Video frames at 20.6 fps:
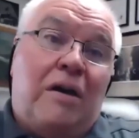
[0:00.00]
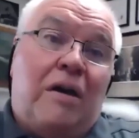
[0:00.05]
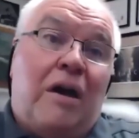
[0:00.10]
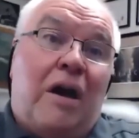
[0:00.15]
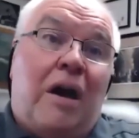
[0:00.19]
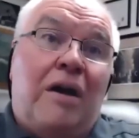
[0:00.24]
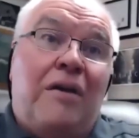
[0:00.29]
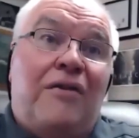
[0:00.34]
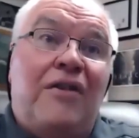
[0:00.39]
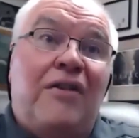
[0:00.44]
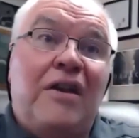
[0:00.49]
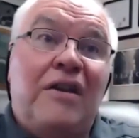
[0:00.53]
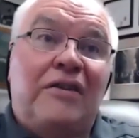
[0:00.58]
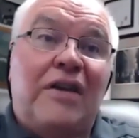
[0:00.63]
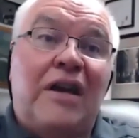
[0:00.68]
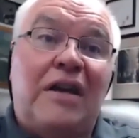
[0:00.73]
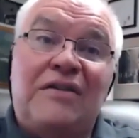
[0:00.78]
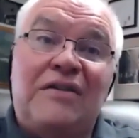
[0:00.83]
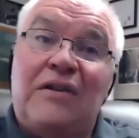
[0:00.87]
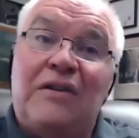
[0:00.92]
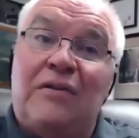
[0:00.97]
I think
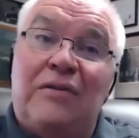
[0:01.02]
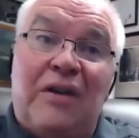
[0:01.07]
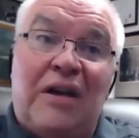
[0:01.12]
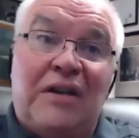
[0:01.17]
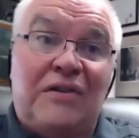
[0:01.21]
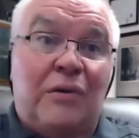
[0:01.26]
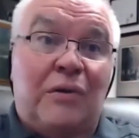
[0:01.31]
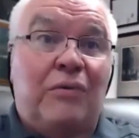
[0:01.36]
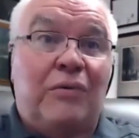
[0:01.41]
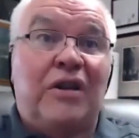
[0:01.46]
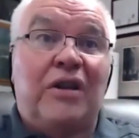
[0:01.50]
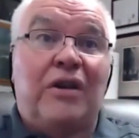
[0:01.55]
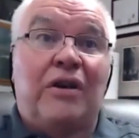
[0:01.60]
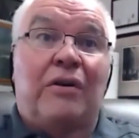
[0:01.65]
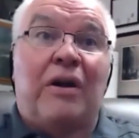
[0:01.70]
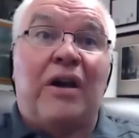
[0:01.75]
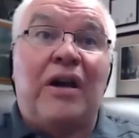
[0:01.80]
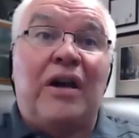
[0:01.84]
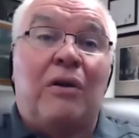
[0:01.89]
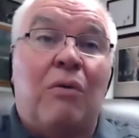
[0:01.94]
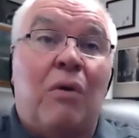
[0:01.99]
that's a really
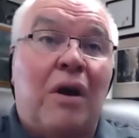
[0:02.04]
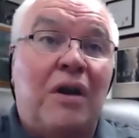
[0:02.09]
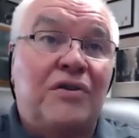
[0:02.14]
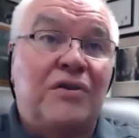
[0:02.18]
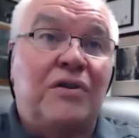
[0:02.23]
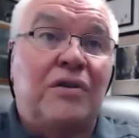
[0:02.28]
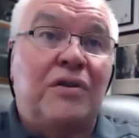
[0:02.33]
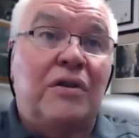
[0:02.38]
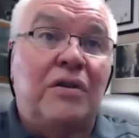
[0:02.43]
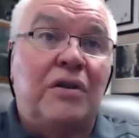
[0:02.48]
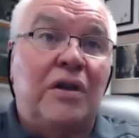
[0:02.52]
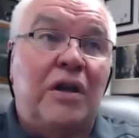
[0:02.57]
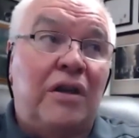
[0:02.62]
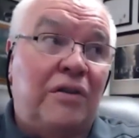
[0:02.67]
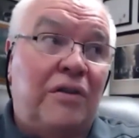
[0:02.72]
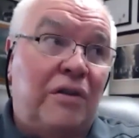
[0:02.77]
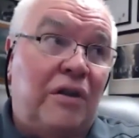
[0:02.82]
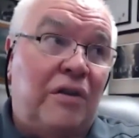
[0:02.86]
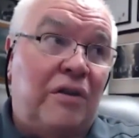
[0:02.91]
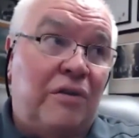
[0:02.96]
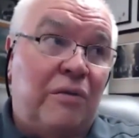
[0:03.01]
great question.
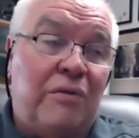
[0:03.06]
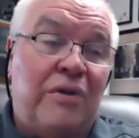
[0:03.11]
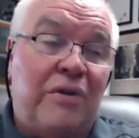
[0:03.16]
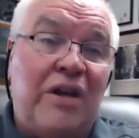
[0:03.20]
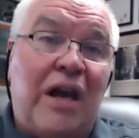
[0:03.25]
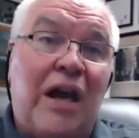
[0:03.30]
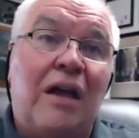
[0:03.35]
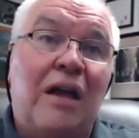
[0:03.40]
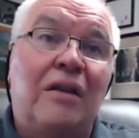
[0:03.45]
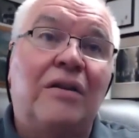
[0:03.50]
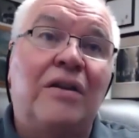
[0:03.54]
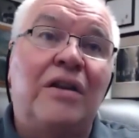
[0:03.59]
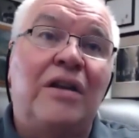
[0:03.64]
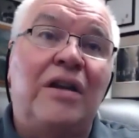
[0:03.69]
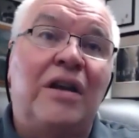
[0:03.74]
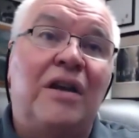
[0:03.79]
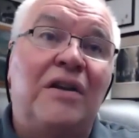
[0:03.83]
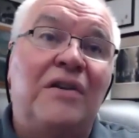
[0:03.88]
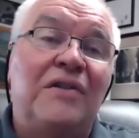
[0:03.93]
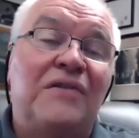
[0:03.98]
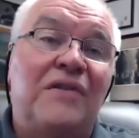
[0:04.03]
And the reality
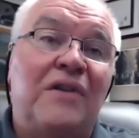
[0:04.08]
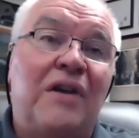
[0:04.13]
is